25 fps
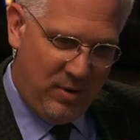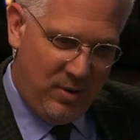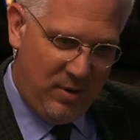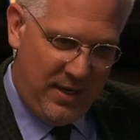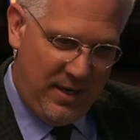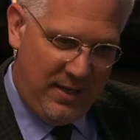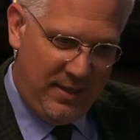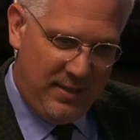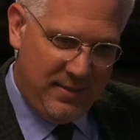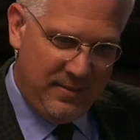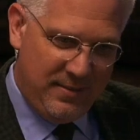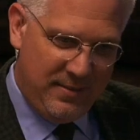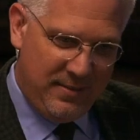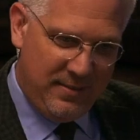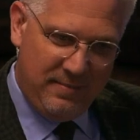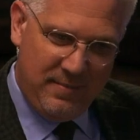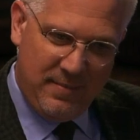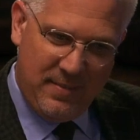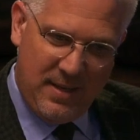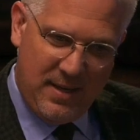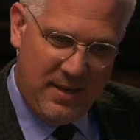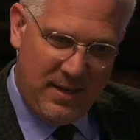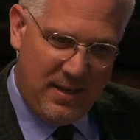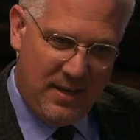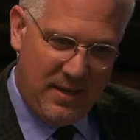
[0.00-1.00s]
right
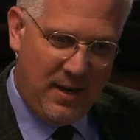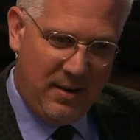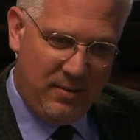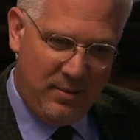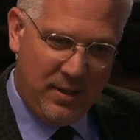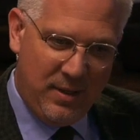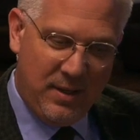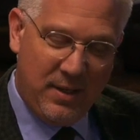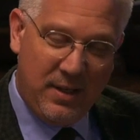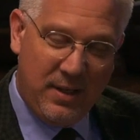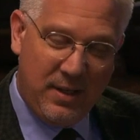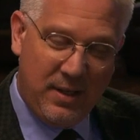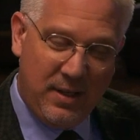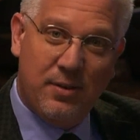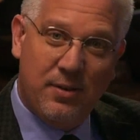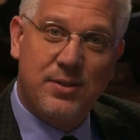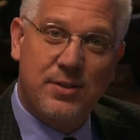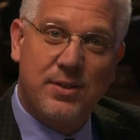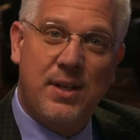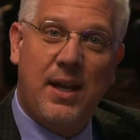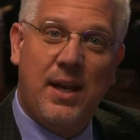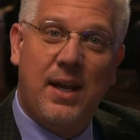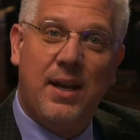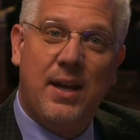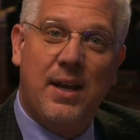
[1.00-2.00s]
and not really
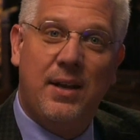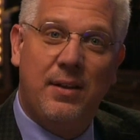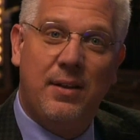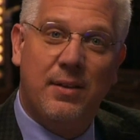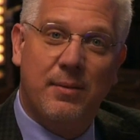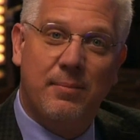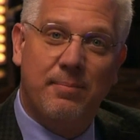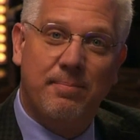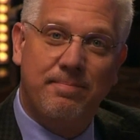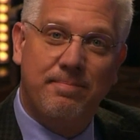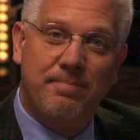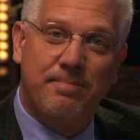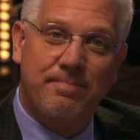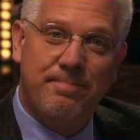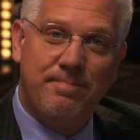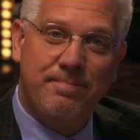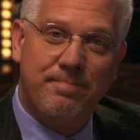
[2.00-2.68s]
understanding them.